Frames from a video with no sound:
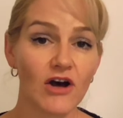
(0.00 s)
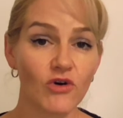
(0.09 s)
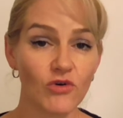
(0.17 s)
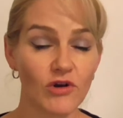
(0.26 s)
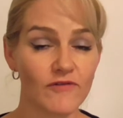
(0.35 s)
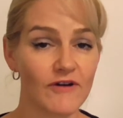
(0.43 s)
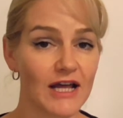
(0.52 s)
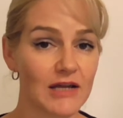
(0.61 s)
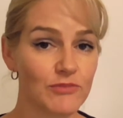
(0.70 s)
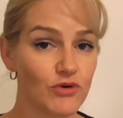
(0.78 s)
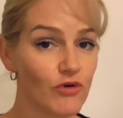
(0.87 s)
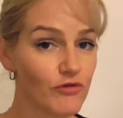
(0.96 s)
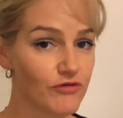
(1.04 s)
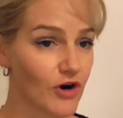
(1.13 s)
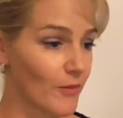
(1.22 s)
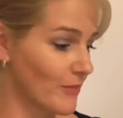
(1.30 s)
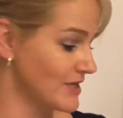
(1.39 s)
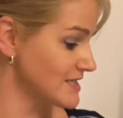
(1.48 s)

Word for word: are all available from